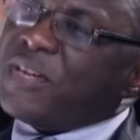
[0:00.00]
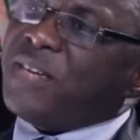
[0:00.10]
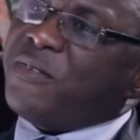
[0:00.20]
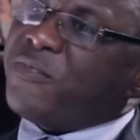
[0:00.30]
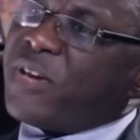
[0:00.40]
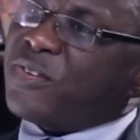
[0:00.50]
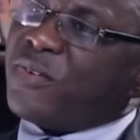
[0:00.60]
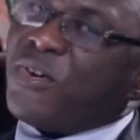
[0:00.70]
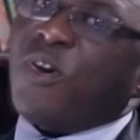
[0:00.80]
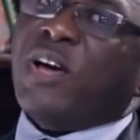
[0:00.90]
the effect
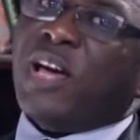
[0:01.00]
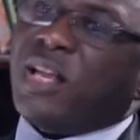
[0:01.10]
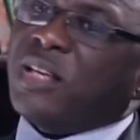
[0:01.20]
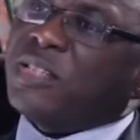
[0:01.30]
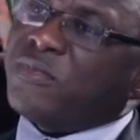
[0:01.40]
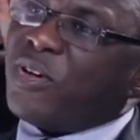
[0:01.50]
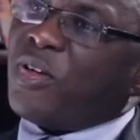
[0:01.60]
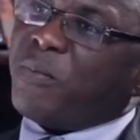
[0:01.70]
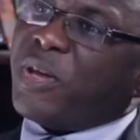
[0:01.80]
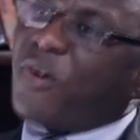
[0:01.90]
of oil
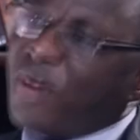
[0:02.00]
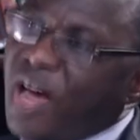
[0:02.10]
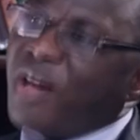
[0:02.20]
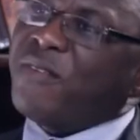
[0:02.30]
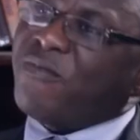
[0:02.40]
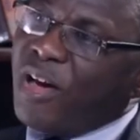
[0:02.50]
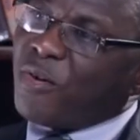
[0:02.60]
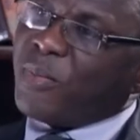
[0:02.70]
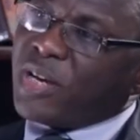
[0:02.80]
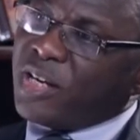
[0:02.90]
development on our
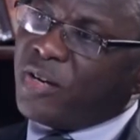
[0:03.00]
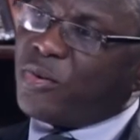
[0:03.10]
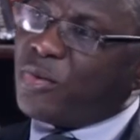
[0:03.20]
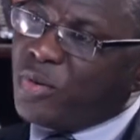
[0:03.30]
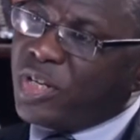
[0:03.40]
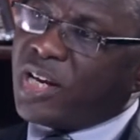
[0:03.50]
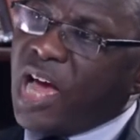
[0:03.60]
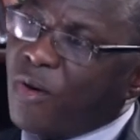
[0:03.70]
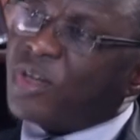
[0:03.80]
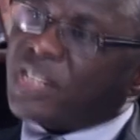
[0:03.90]
environment, including
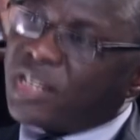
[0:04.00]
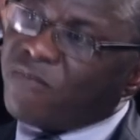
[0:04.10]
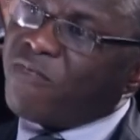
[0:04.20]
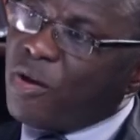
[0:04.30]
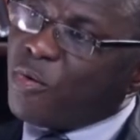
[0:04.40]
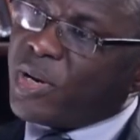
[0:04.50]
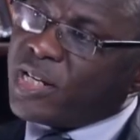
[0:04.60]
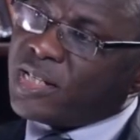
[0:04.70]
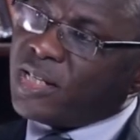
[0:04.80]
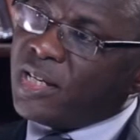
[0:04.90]
aquatic
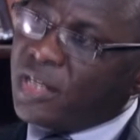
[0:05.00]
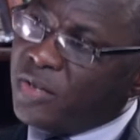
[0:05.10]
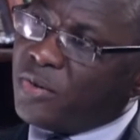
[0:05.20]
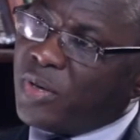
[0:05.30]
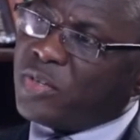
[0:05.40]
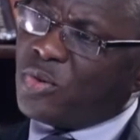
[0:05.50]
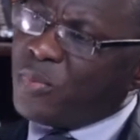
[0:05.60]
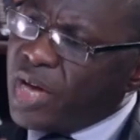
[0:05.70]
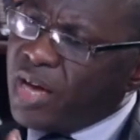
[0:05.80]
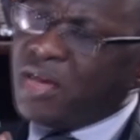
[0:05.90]
environment, and so
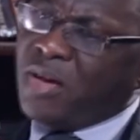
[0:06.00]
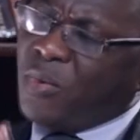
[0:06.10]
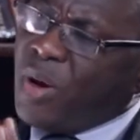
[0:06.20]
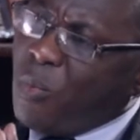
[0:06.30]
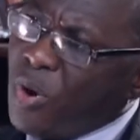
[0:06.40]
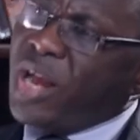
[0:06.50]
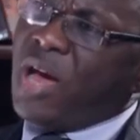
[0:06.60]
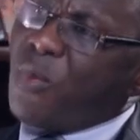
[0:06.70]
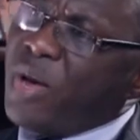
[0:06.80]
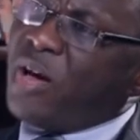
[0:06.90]
we are well
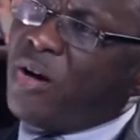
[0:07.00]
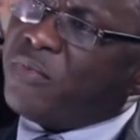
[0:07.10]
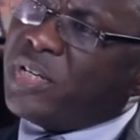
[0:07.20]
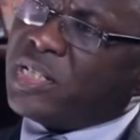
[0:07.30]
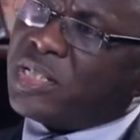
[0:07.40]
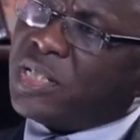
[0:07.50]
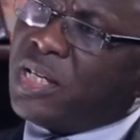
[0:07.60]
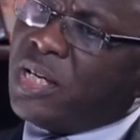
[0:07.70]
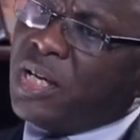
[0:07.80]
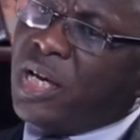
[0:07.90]
aware of this.
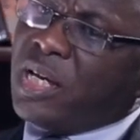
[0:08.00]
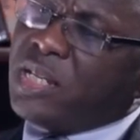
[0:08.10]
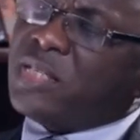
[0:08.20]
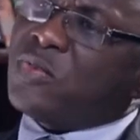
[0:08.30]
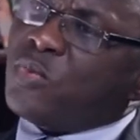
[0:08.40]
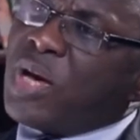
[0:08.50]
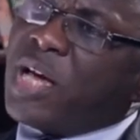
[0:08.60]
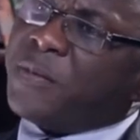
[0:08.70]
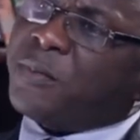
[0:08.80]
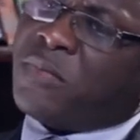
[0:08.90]
And this is
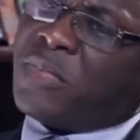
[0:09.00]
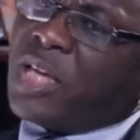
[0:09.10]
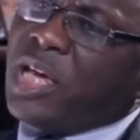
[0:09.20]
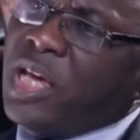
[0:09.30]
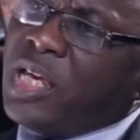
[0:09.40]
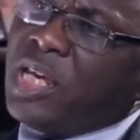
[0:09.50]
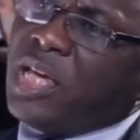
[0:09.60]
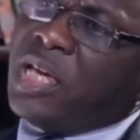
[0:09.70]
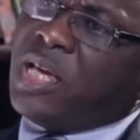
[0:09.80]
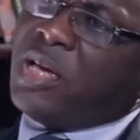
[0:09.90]
why
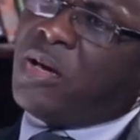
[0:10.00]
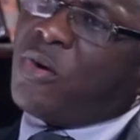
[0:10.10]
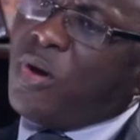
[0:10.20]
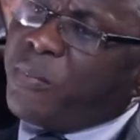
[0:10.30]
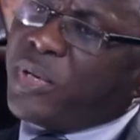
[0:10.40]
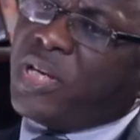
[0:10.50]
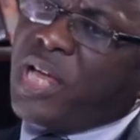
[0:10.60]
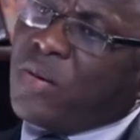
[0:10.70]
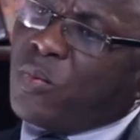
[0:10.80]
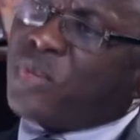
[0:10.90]
any company
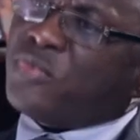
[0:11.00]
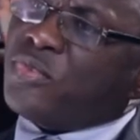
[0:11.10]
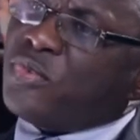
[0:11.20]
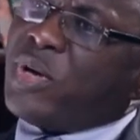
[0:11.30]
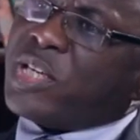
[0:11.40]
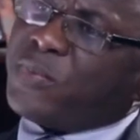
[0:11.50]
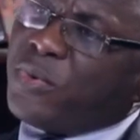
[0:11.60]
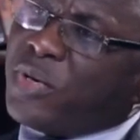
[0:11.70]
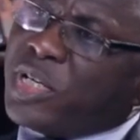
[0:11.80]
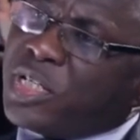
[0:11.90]
that wants to do
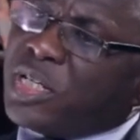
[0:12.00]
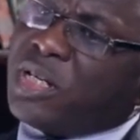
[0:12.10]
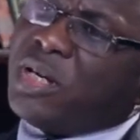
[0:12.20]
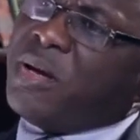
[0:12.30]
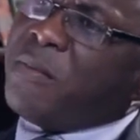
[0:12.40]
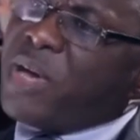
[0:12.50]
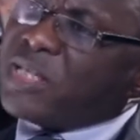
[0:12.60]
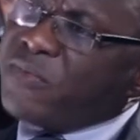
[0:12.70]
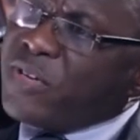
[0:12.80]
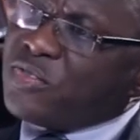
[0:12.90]
exploration
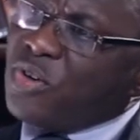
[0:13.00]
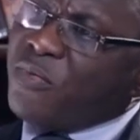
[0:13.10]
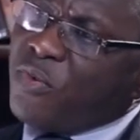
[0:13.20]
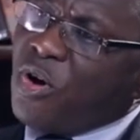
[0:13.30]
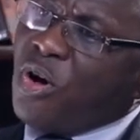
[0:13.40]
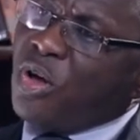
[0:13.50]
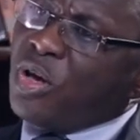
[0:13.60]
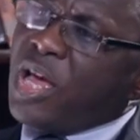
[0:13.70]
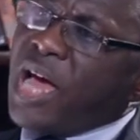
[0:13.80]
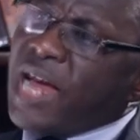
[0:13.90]
must first of all
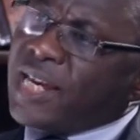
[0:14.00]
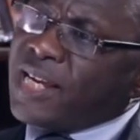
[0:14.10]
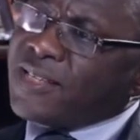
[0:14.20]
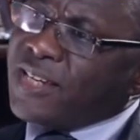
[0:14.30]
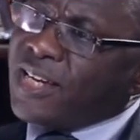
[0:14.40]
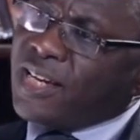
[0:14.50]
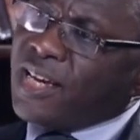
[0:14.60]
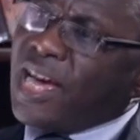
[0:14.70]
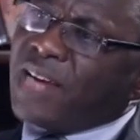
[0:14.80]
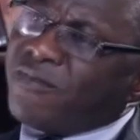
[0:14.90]
undertake
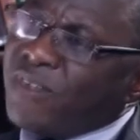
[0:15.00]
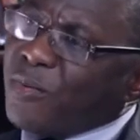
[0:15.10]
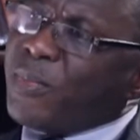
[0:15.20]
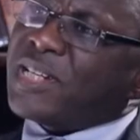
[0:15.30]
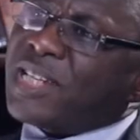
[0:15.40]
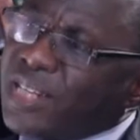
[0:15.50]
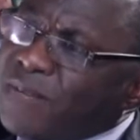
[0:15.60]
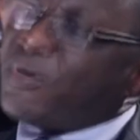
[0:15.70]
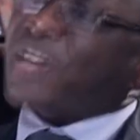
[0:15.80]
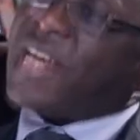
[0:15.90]
an environmental
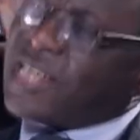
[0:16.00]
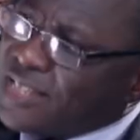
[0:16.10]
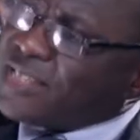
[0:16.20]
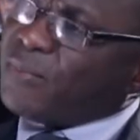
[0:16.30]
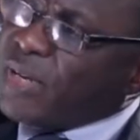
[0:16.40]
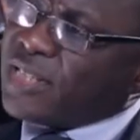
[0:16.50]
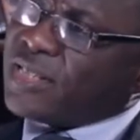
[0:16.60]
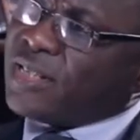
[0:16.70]
impact assessment,